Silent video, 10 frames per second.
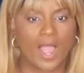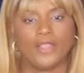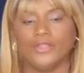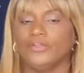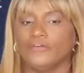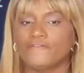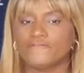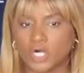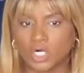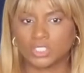hire your
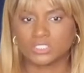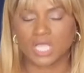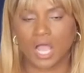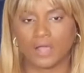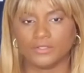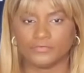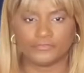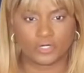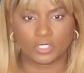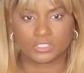first
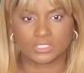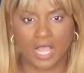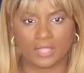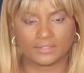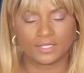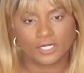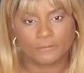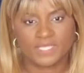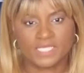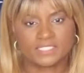
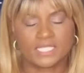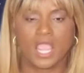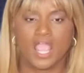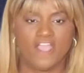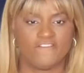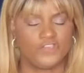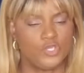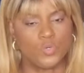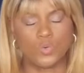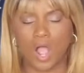therapist, if
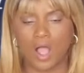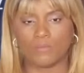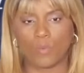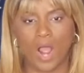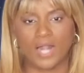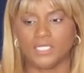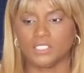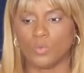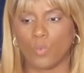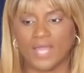you want
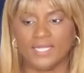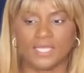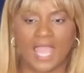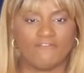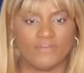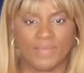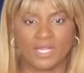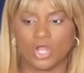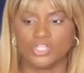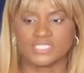to have a
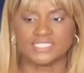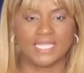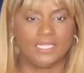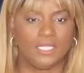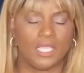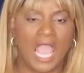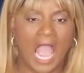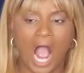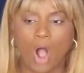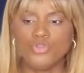better understanding
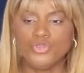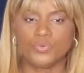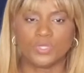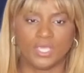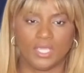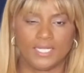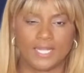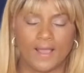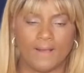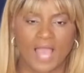how you
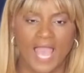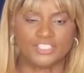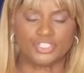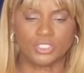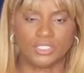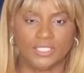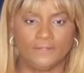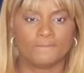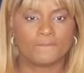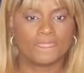can
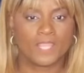actually